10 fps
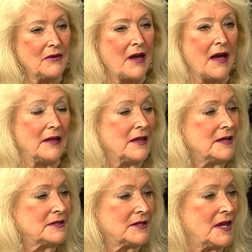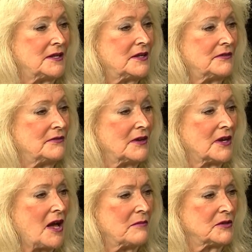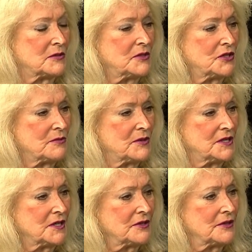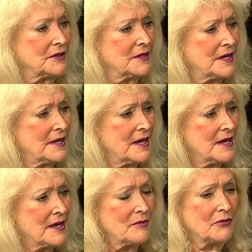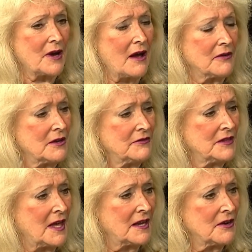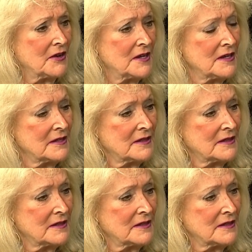highlights, any accomplishments you're particularly proud of in that area?